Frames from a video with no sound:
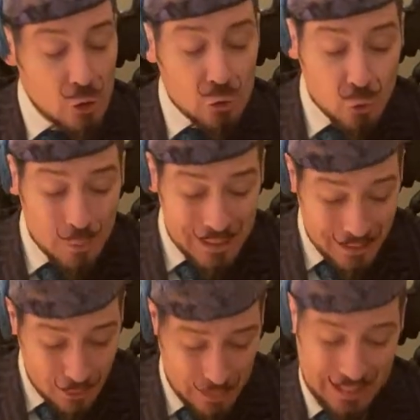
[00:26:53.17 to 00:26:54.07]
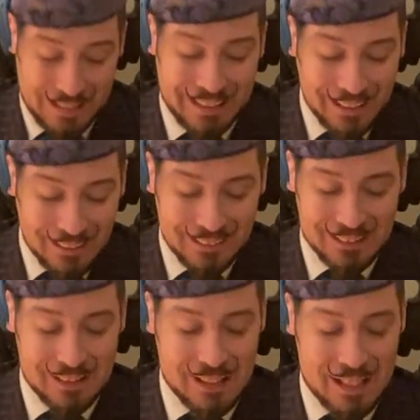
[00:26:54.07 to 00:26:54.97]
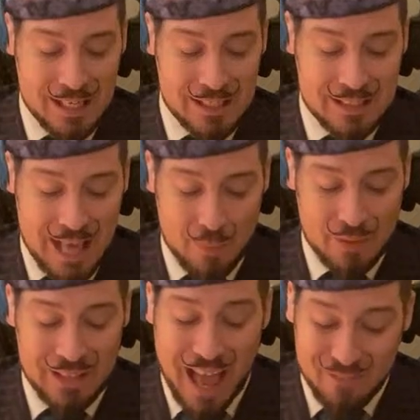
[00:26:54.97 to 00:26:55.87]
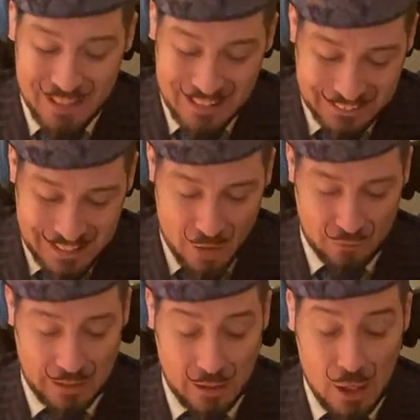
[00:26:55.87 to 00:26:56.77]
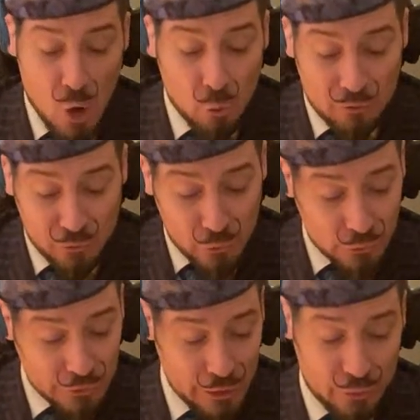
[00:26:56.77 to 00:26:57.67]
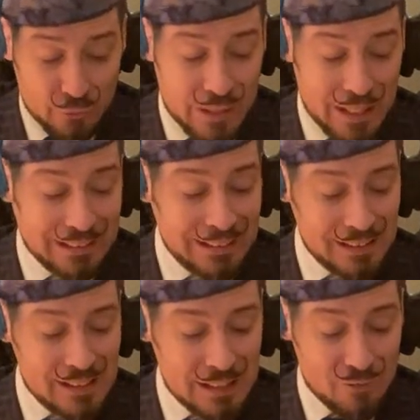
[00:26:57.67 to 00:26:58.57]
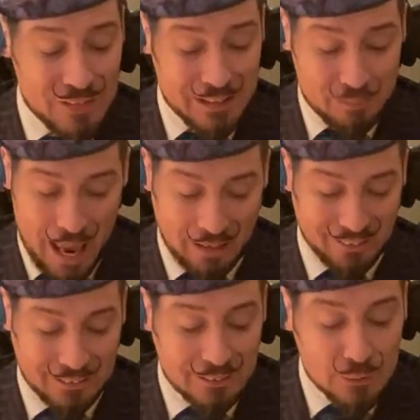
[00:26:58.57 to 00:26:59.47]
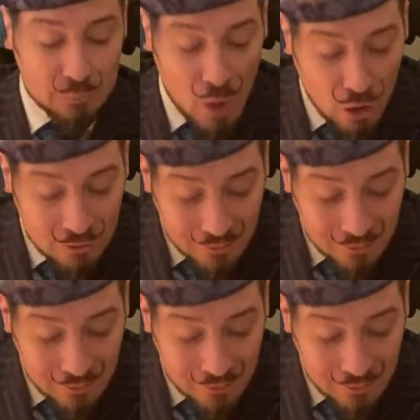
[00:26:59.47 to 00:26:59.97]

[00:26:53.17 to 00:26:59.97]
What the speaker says: To begin with, let us examine the evidence carefully. We first hear of the existence of this man, the small,